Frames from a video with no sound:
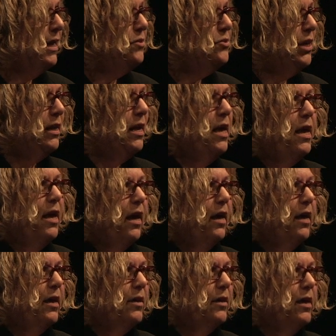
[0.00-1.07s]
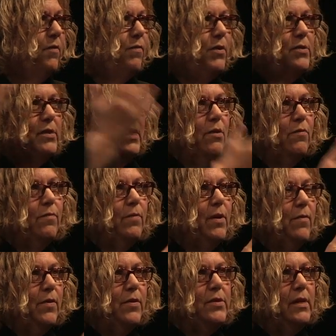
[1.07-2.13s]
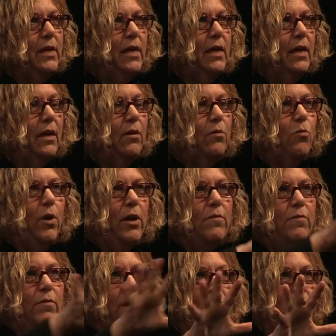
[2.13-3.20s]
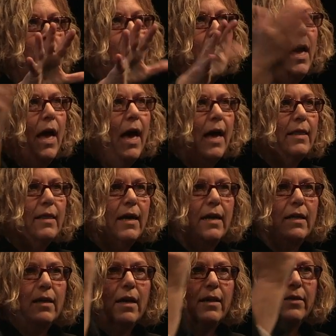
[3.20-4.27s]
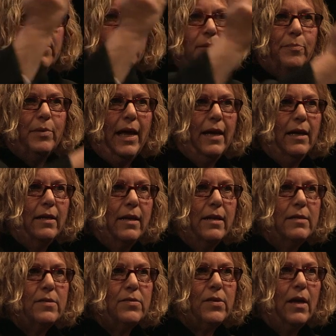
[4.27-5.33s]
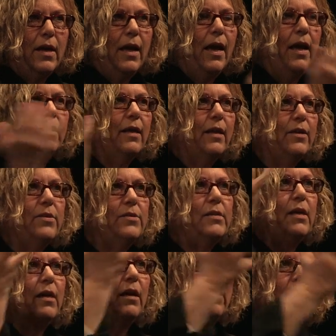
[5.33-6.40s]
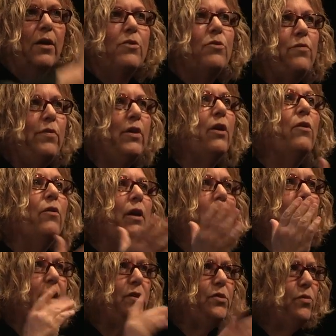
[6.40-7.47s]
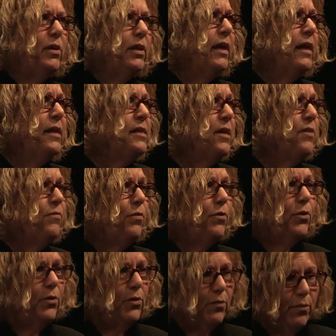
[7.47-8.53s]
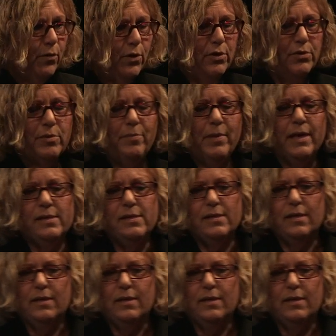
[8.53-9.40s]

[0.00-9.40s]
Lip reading: engine. If you see one view, and then there's a blankness, and then you see another view, it's really easy for you to miss